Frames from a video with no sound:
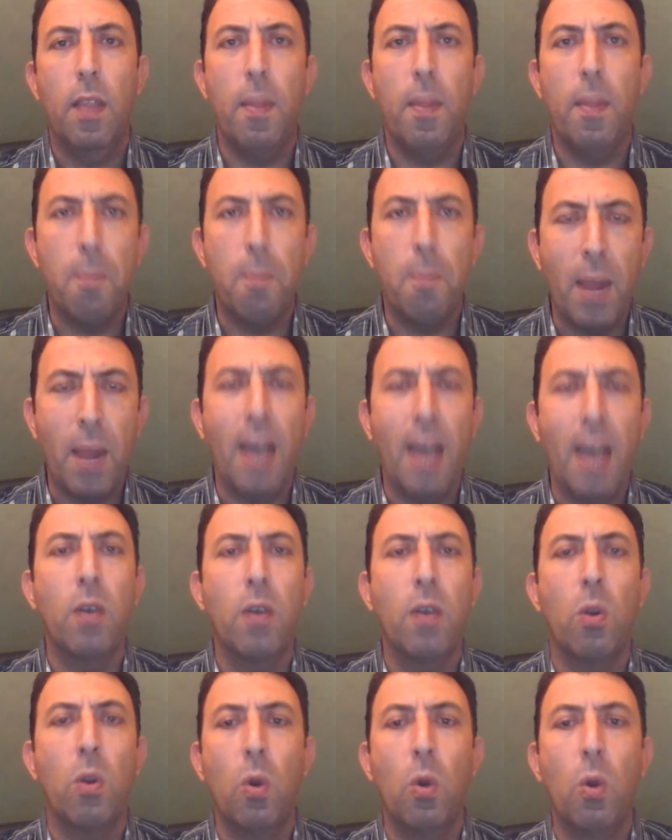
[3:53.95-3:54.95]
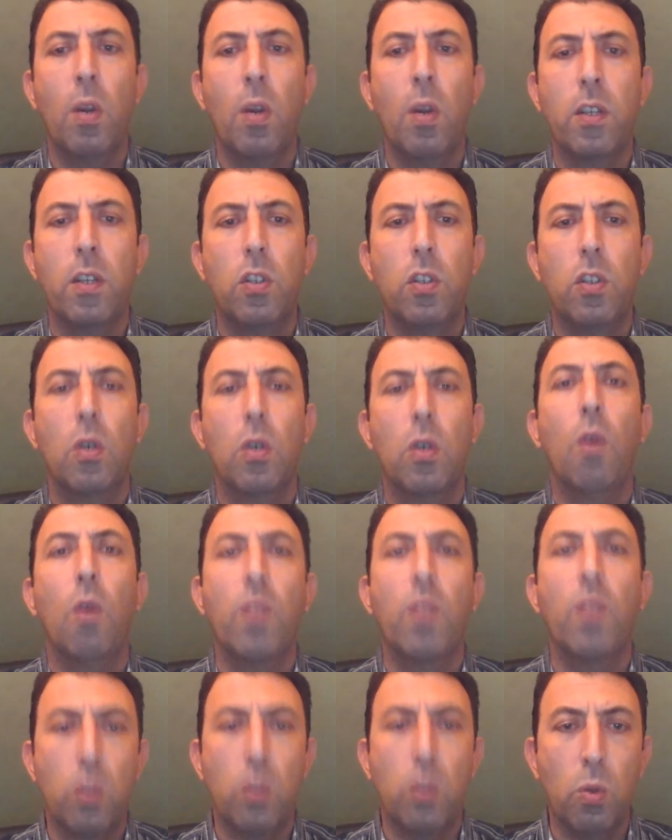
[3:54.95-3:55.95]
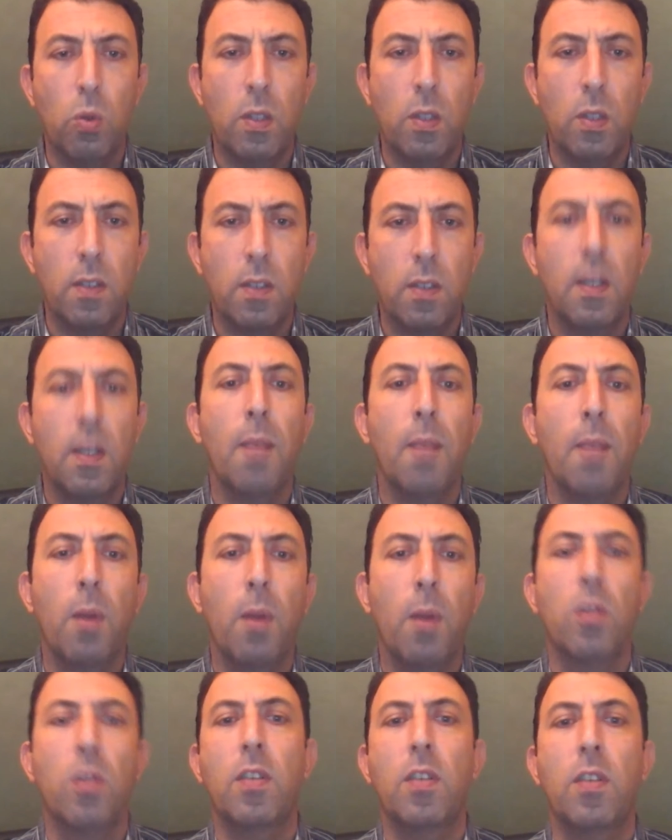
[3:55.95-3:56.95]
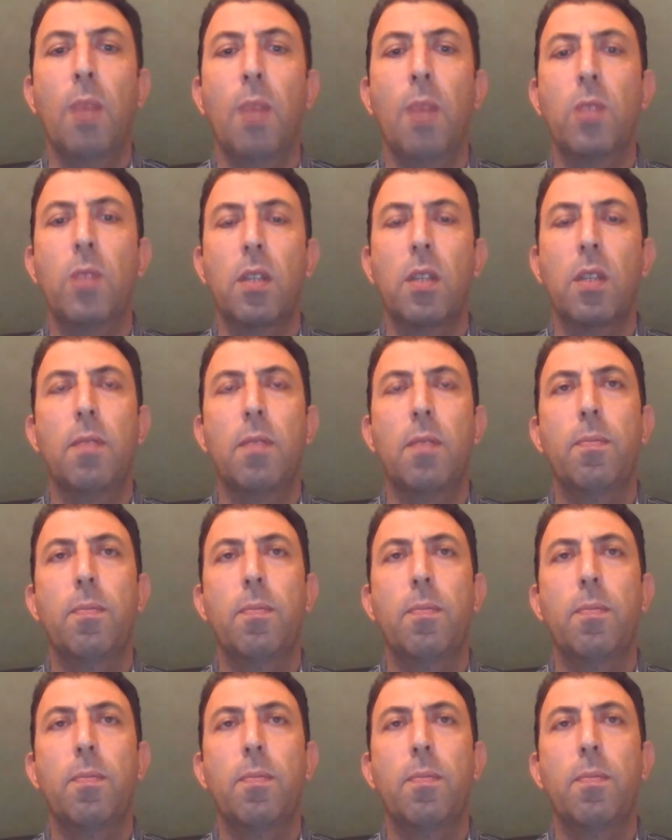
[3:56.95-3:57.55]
the prior knowledge of the students about the subject.